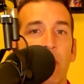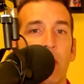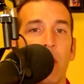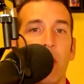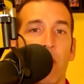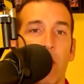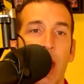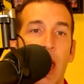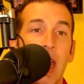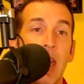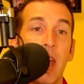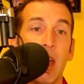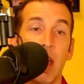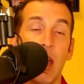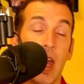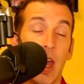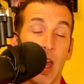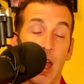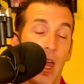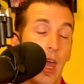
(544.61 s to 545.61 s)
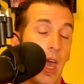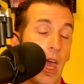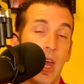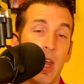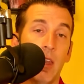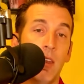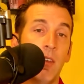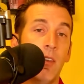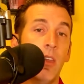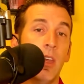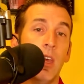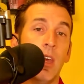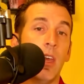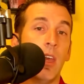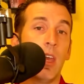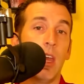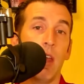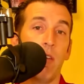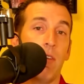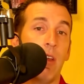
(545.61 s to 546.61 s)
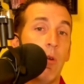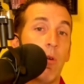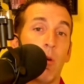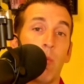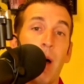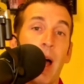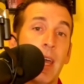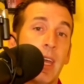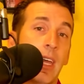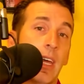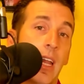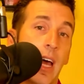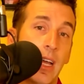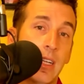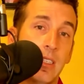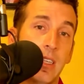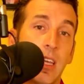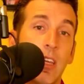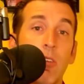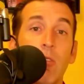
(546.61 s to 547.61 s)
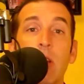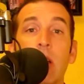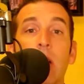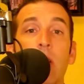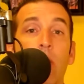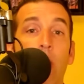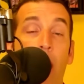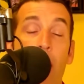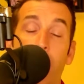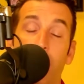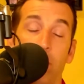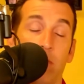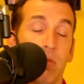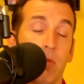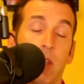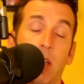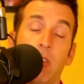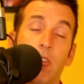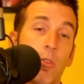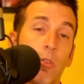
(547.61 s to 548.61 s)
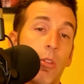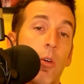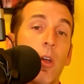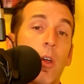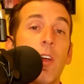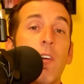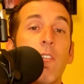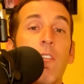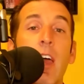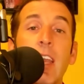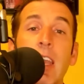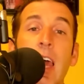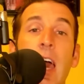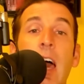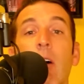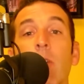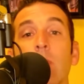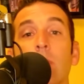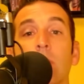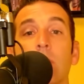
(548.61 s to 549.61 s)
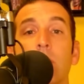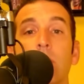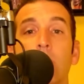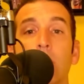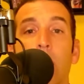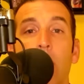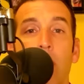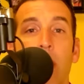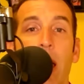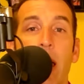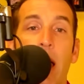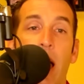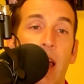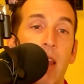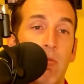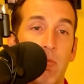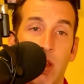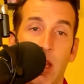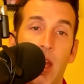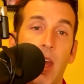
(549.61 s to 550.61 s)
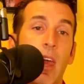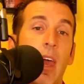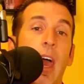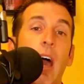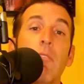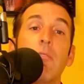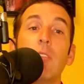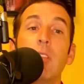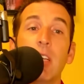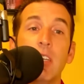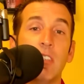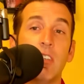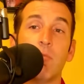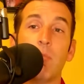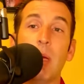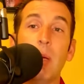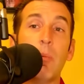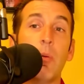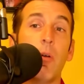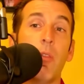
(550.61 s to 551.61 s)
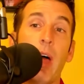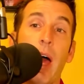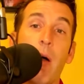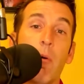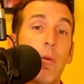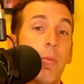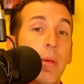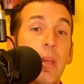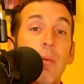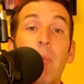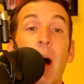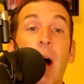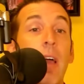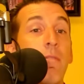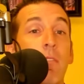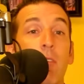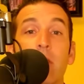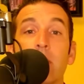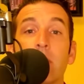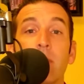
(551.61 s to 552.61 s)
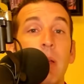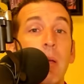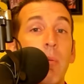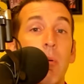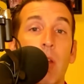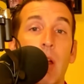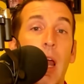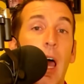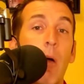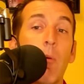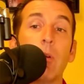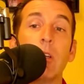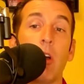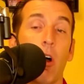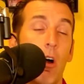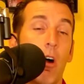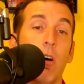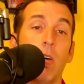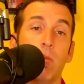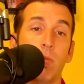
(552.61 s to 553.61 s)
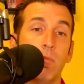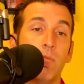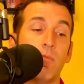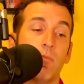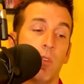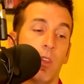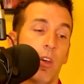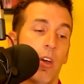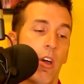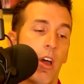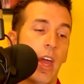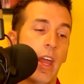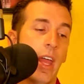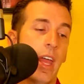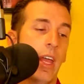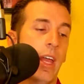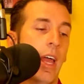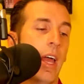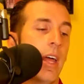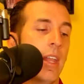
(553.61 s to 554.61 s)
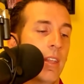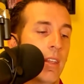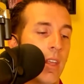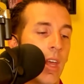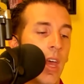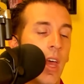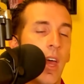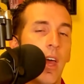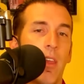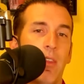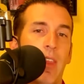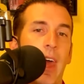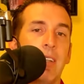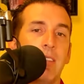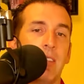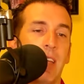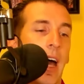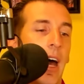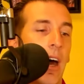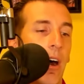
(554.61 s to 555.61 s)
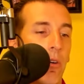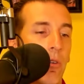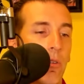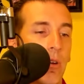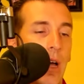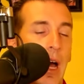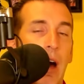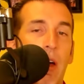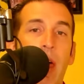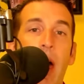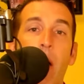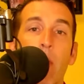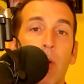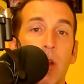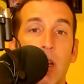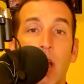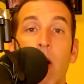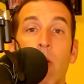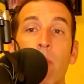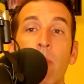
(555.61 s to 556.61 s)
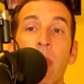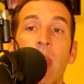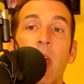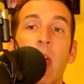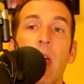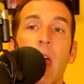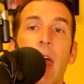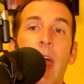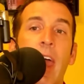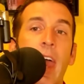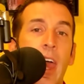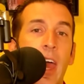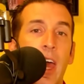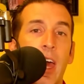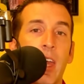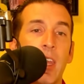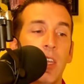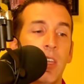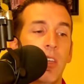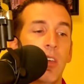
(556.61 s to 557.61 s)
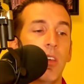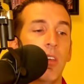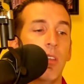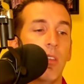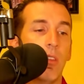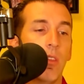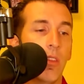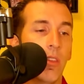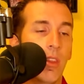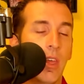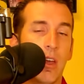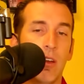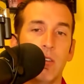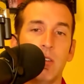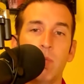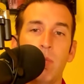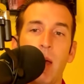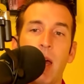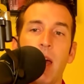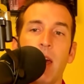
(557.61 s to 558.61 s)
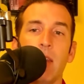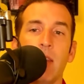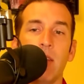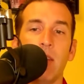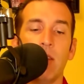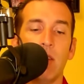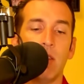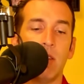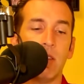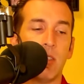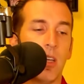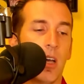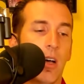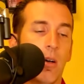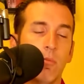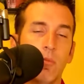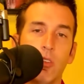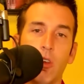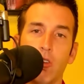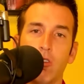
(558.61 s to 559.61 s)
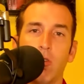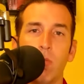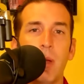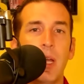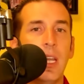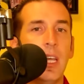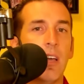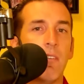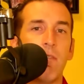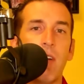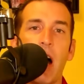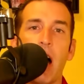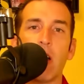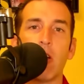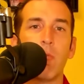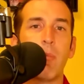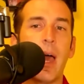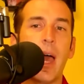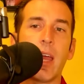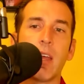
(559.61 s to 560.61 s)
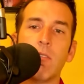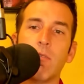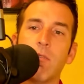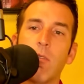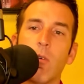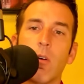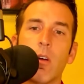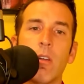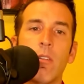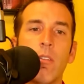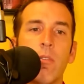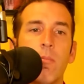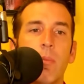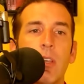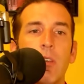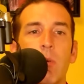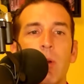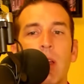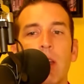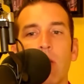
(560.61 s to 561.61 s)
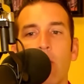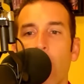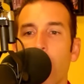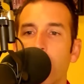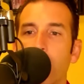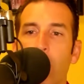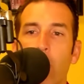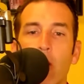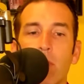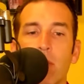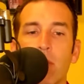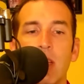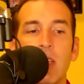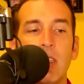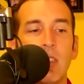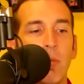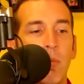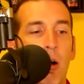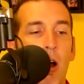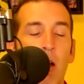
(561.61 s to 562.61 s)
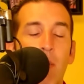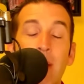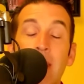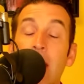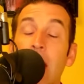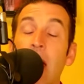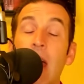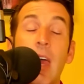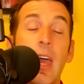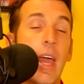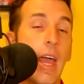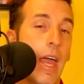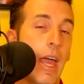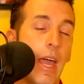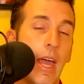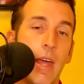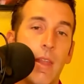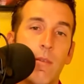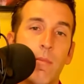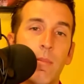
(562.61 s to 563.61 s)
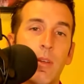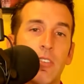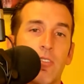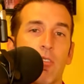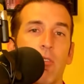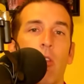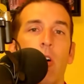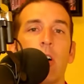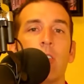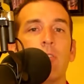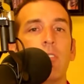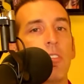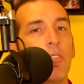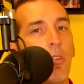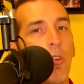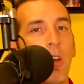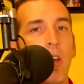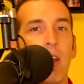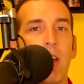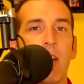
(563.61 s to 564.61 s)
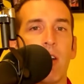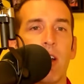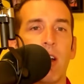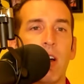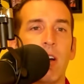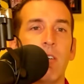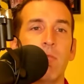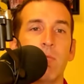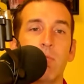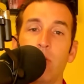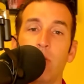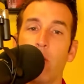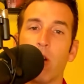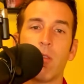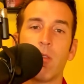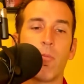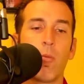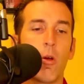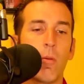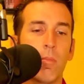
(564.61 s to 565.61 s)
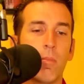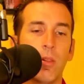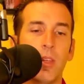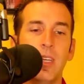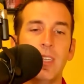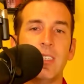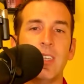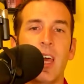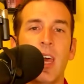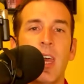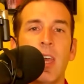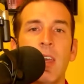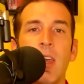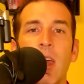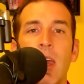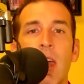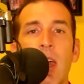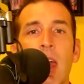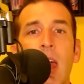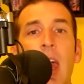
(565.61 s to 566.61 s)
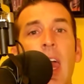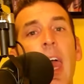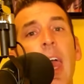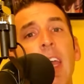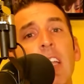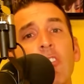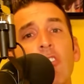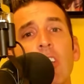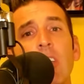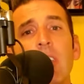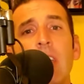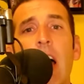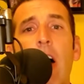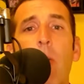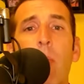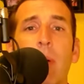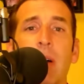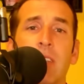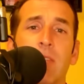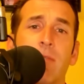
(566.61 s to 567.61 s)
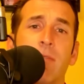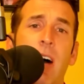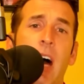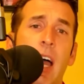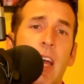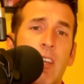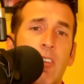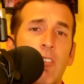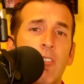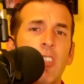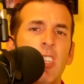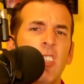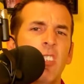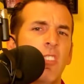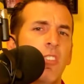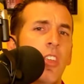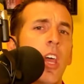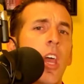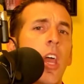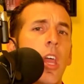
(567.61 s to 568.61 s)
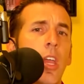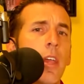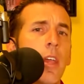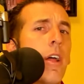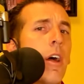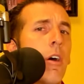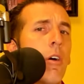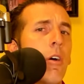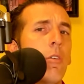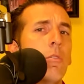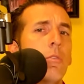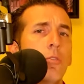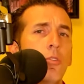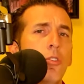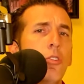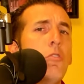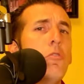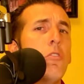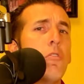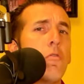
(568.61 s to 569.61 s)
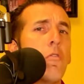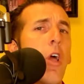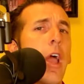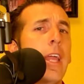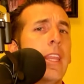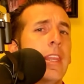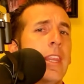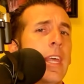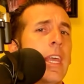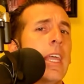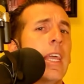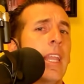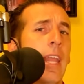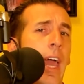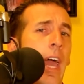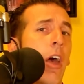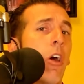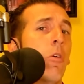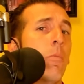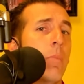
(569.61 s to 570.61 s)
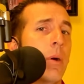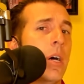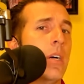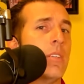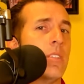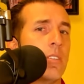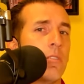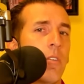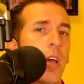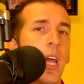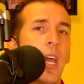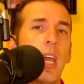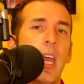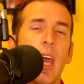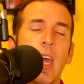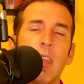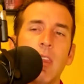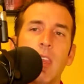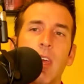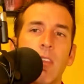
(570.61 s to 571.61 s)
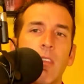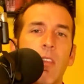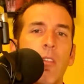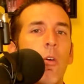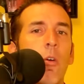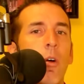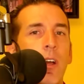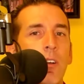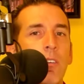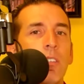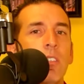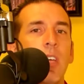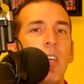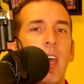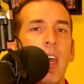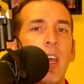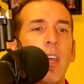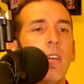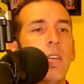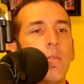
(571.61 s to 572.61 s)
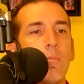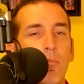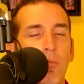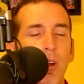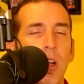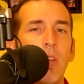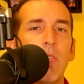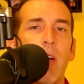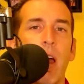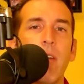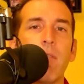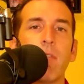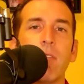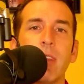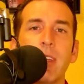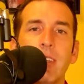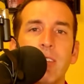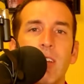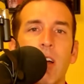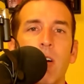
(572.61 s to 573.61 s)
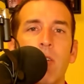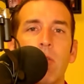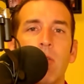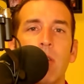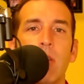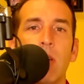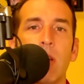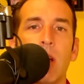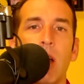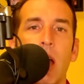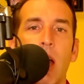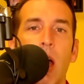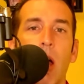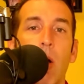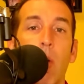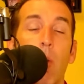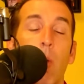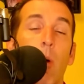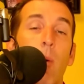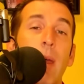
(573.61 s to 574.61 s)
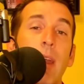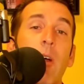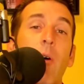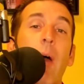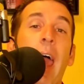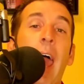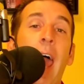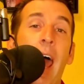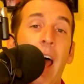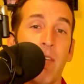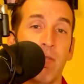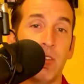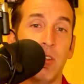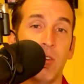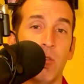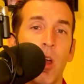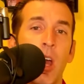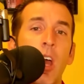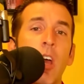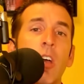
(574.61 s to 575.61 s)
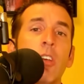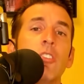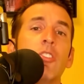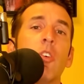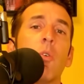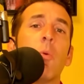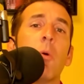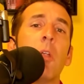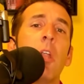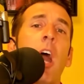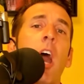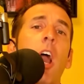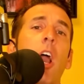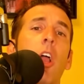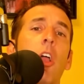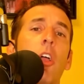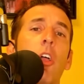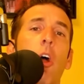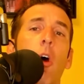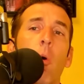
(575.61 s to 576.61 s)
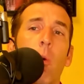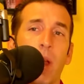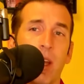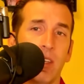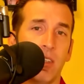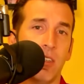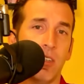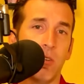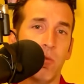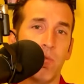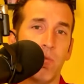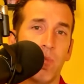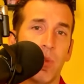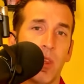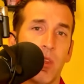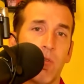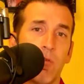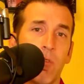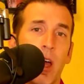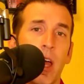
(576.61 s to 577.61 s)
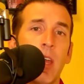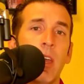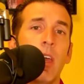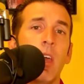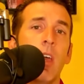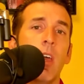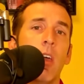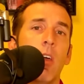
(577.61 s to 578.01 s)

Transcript: Okay, and if he were my kid, I'd say get you a lawyer right now. Okay, I have a list of people that would be my first people that I would call. All right, and that's how that would go. And there's been some social media fodder back and forth between Northport Police Department and Mr. Laundrie's lawyer of Northport Police saying, hey, just help us find her. Just, do the right thing and help us, right? And the lawyer's saying, pretty rightfully so, well, we don't have to, so we're not going to, right?